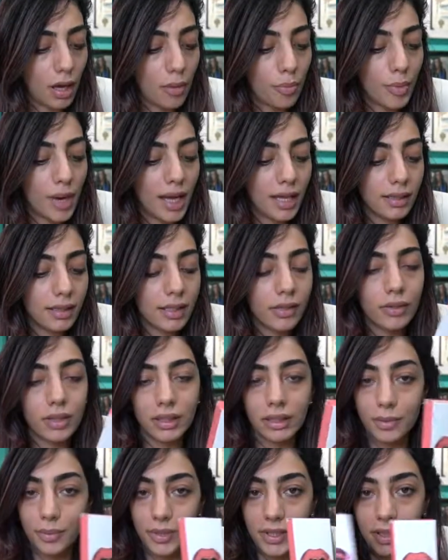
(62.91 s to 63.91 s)
Matte Liquid
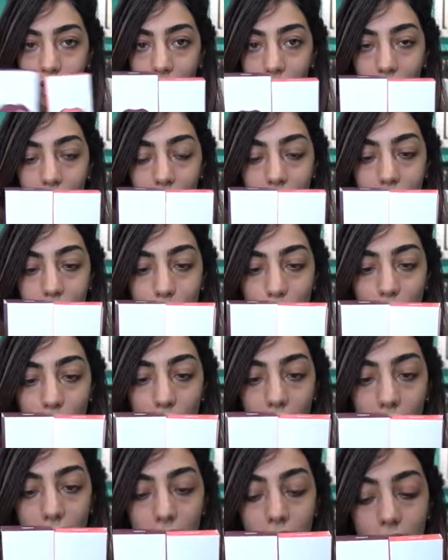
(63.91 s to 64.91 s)
Lipstick and Lip
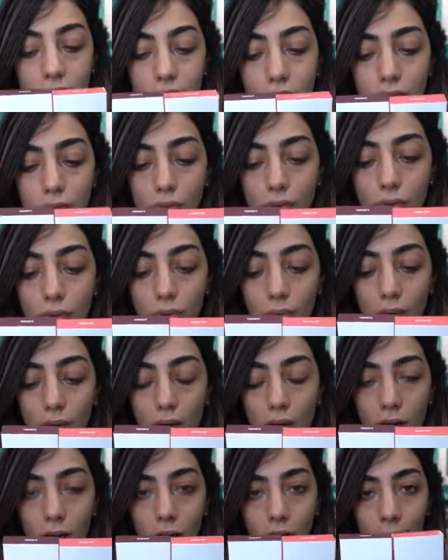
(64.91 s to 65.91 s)
Liner. So
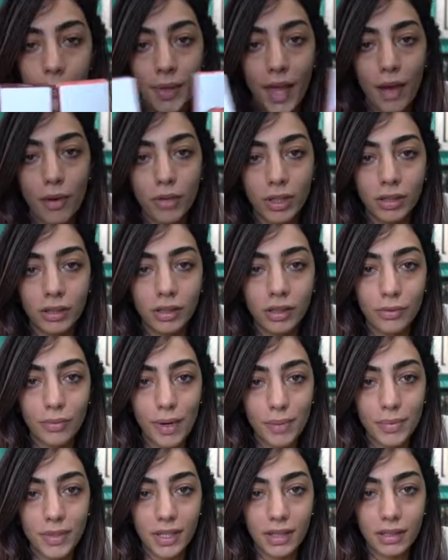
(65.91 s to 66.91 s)
um, I went on her
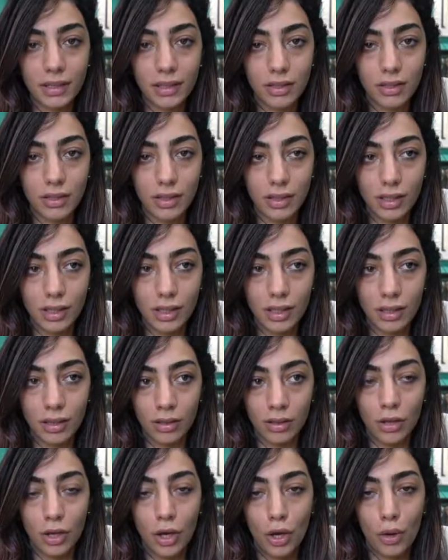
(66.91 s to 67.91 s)
website to
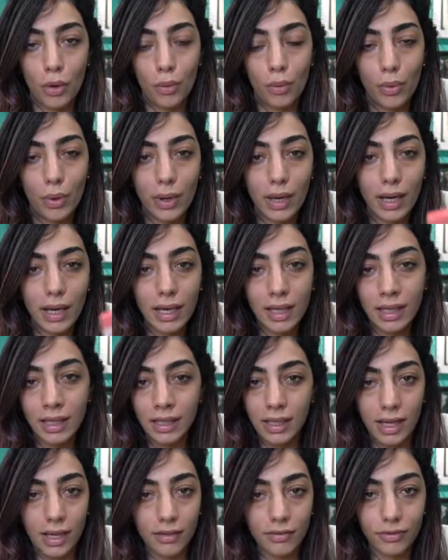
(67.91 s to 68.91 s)
see what I
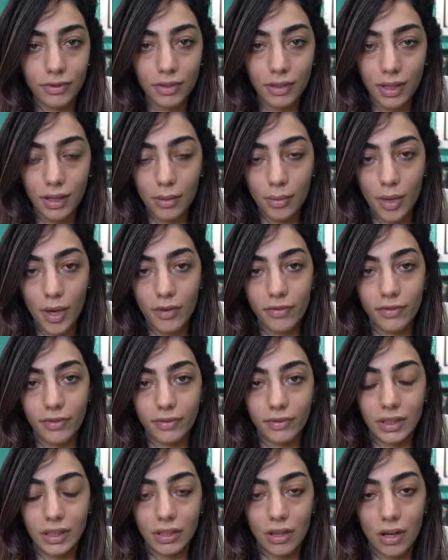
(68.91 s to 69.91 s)
can get for like about
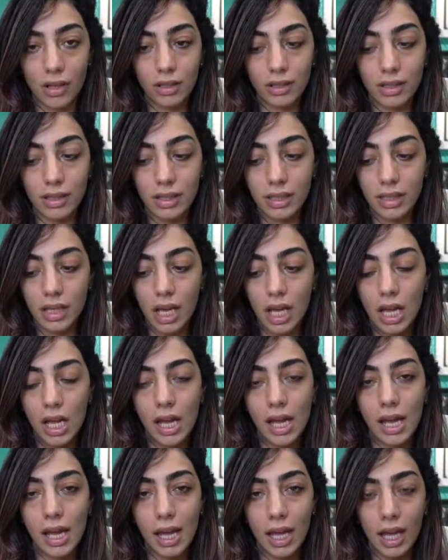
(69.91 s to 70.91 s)
$50
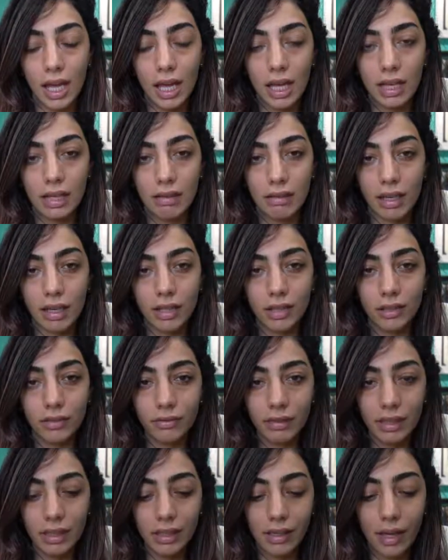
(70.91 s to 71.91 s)
and I couldn't
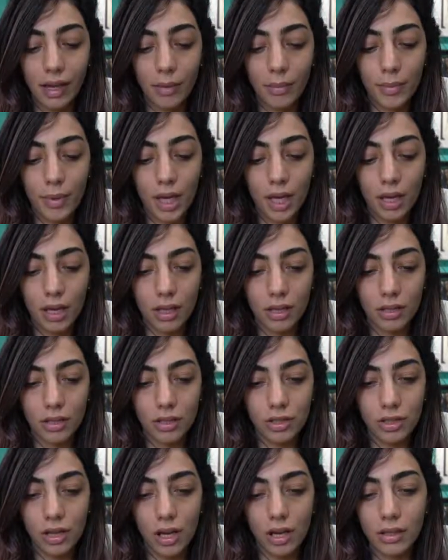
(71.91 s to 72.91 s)
really get
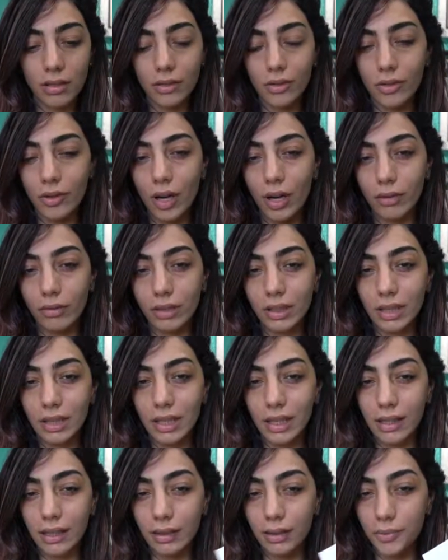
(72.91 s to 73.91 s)
much. Also, I really
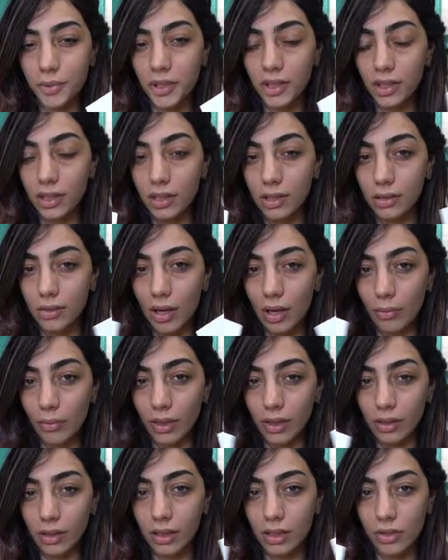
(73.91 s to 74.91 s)
like lipsticks, so I
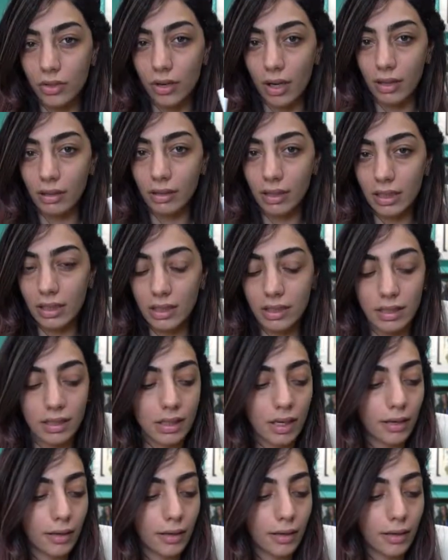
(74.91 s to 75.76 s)
wanted to try these.